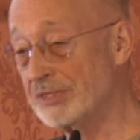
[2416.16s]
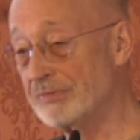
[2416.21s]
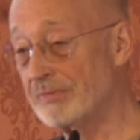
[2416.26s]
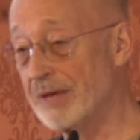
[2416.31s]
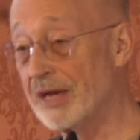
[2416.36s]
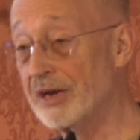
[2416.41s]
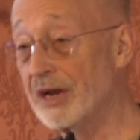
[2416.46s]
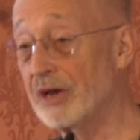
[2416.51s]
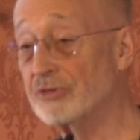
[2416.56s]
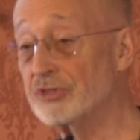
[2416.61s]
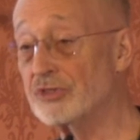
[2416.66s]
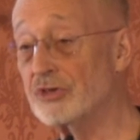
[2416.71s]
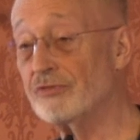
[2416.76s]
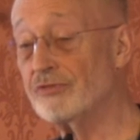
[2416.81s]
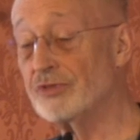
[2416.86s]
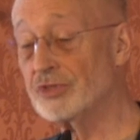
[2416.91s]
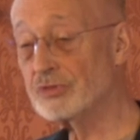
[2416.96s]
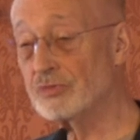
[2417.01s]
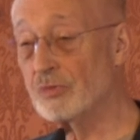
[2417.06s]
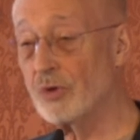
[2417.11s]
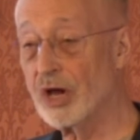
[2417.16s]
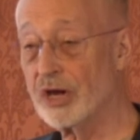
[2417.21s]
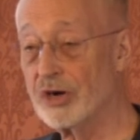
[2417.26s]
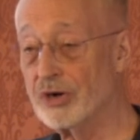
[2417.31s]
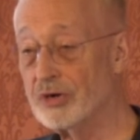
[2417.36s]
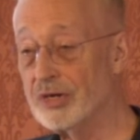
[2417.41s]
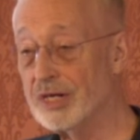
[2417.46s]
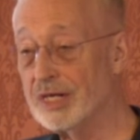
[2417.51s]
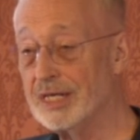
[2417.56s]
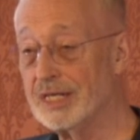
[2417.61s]
about how surface
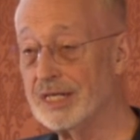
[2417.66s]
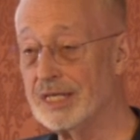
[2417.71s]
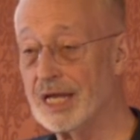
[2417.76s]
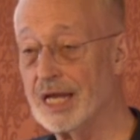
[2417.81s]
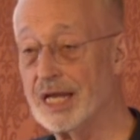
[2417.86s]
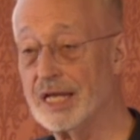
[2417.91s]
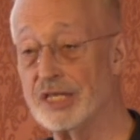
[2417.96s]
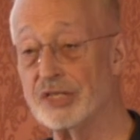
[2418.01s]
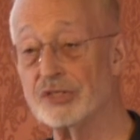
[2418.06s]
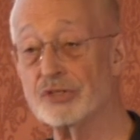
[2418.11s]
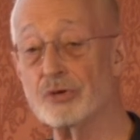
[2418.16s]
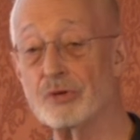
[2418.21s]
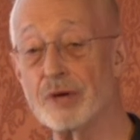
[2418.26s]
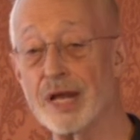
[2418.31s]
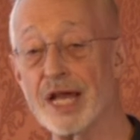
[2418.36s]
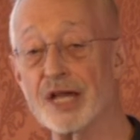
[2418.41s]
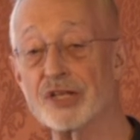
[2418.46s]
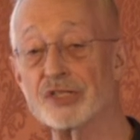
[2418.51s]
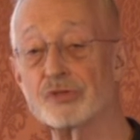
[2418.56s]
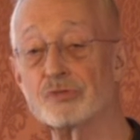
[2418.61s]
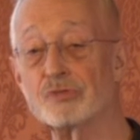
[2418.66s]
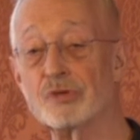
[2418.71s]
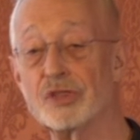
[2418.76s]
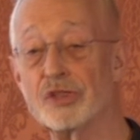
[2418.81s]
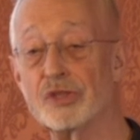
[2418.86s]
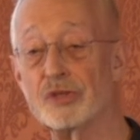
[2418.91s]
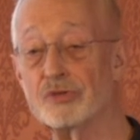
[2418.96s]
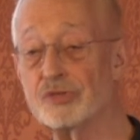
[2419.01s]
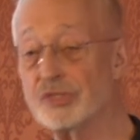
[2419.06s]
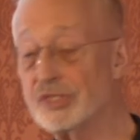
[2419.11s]
water interacts
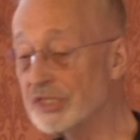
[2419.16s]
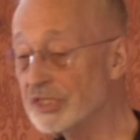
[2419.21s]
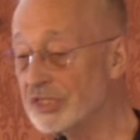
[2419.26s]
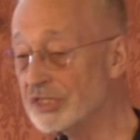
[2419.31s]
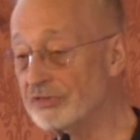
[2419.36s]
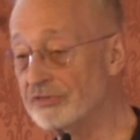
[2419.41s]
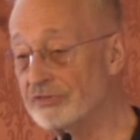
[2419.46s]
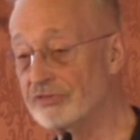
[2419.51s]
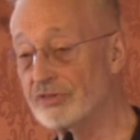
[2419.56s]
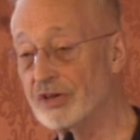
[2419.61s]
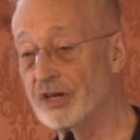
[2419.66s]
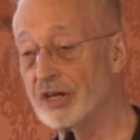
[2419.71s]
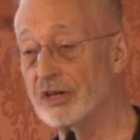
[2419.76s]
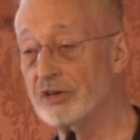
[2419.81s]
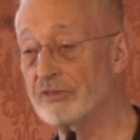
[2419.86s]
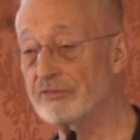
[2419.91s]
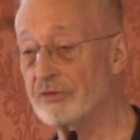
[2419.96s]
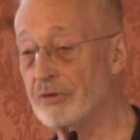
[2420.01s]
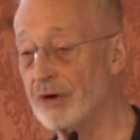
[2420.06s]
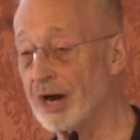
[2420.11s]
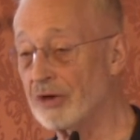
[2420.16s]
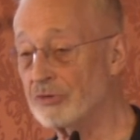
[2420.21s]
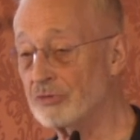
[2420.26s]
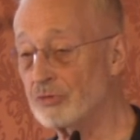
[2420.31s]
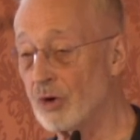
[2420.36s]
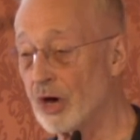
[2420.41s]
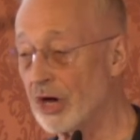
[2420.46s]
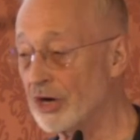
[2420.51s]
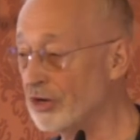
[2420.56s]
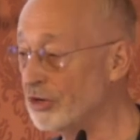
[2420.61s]
with uses of
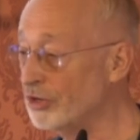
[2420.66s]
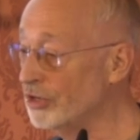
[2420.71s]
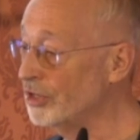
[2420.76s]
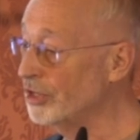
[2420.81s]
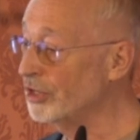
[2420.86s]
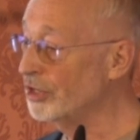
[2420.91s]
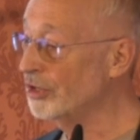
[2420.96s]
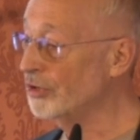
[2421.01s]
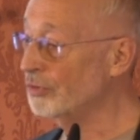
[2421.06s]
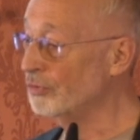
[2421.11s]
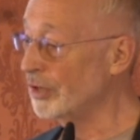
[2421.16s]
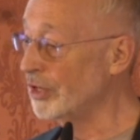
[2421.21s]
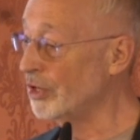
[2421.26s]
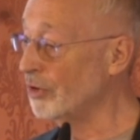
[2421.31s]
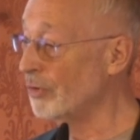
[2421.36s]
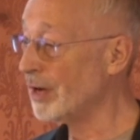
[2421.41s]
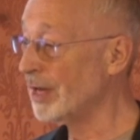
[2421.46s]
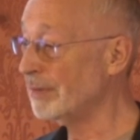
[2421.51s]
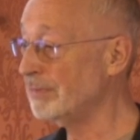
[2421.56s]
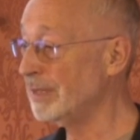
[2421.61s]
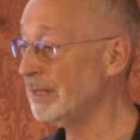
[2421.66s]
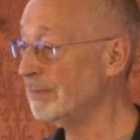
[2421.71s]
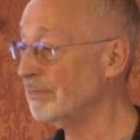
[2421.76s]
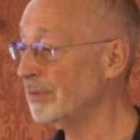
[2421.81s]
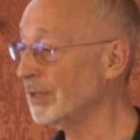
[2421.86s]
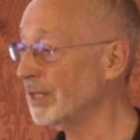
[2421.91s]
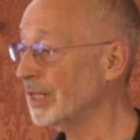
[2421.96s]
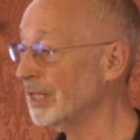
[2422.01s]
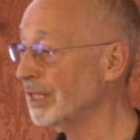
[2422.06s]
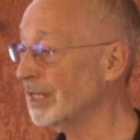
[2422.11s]
groundwater. We don't want
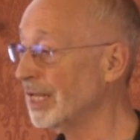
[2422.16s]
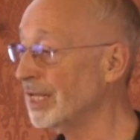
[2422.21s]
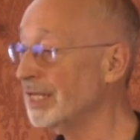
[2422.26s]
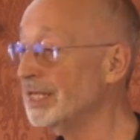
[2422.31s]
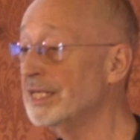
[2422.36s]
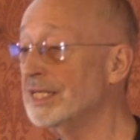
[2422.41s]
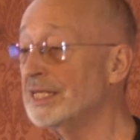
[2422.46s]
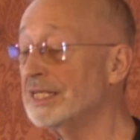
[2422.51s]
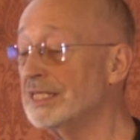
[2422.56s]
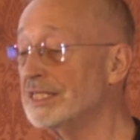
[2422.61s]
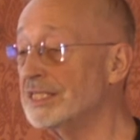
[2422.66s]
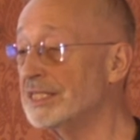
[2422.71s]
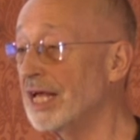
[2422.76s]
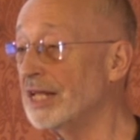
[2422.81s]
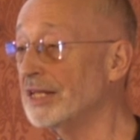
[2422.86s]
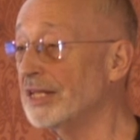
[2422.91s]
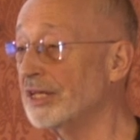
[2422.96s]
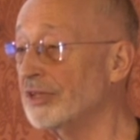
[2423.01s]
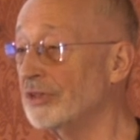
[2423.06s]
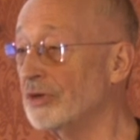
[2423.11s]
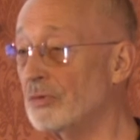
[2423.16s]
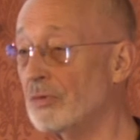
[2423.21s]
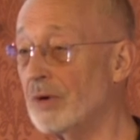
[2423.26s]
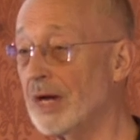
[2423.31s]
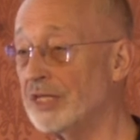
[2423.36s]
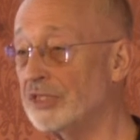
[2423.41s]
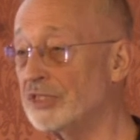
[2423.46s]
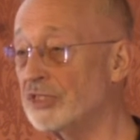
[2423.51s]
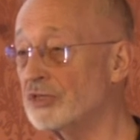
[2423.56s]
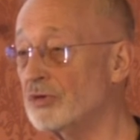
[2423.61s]
people selling the
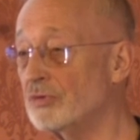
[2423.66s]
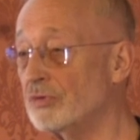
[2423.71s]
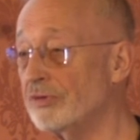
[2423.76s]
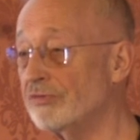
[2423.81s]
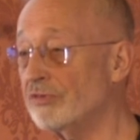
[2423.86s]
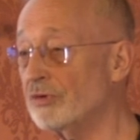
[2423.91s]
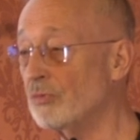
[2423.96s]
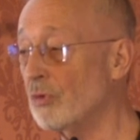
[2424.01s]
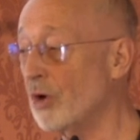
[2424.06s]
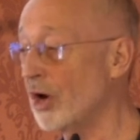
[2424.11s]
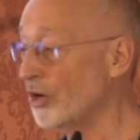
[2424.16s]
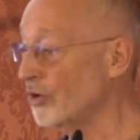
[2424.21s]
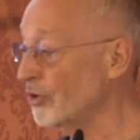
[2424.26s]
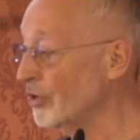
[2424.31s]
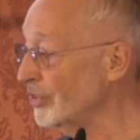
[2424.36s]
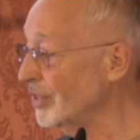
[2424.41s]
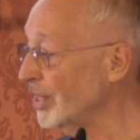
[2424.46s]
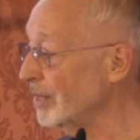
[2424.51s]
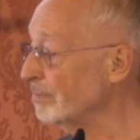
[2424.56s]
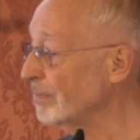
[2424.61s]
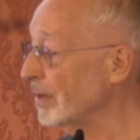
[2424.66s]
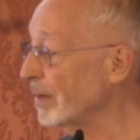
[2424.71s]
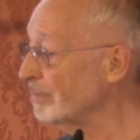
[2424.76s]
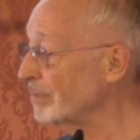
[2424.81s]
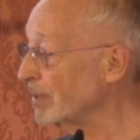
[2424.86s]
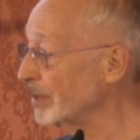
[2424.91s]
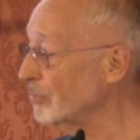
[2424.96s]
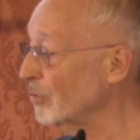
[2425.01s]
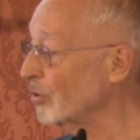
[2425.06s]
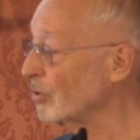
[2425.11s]
rights to river water and then
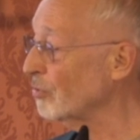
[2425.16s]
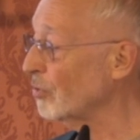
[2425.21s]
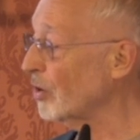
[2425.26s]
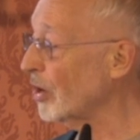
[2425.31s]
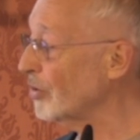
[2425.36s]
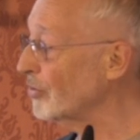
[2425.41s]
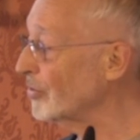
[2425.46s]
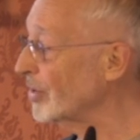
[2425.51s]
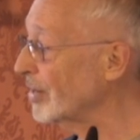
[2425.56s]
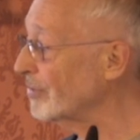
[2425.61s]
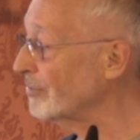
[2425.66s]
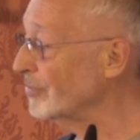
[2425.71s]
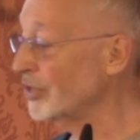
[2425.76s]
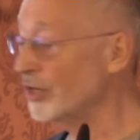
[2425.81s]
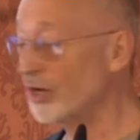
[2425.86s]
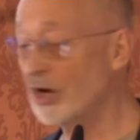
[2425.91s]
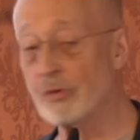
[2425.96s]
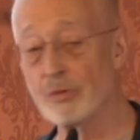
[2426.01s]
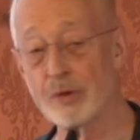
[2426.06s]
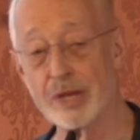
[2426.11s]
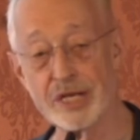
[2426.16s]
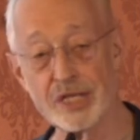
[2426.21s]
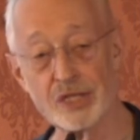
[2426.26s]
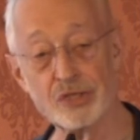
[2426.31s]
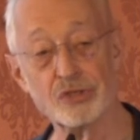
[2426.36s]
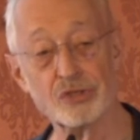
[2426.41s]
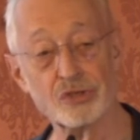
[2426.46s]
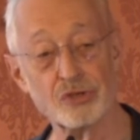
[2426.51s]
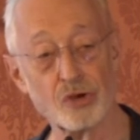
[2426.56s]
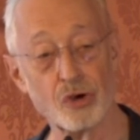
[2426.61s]
pumping more water out of the already
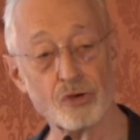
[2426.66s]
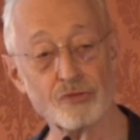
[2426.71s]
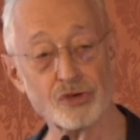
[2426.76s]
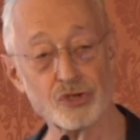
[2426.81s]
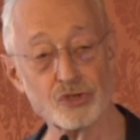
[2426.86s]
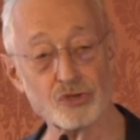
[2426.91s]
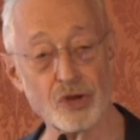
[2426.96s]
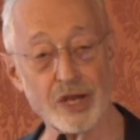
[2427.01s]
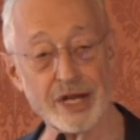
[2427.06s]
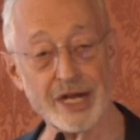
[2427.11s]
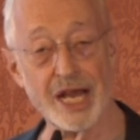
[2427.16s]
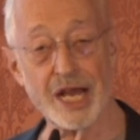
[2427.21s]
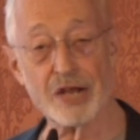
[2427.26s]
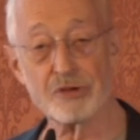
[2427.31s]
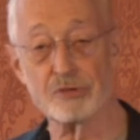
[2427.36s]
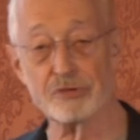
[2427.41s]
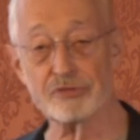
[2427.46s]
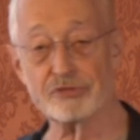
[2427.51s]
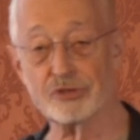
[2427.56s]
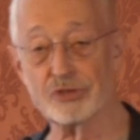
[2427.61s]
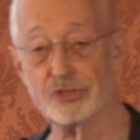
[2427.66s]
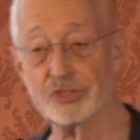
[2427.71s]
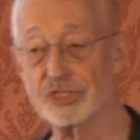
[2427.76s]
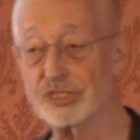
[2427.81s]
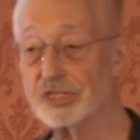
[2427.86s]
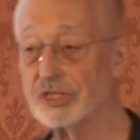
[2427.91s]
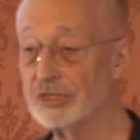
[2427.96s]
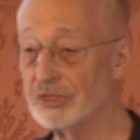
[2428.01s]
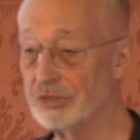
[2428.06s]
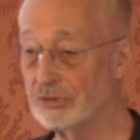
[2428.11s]
overdrawn
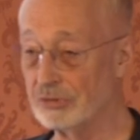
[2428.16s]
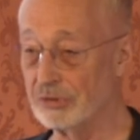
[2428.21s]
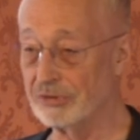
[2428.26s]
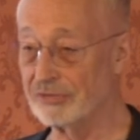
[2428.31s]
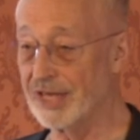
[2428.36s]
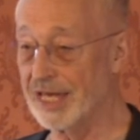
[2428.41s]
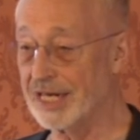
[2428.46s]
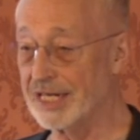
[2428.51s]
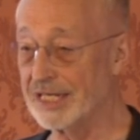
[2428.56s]
aquifers. We've got to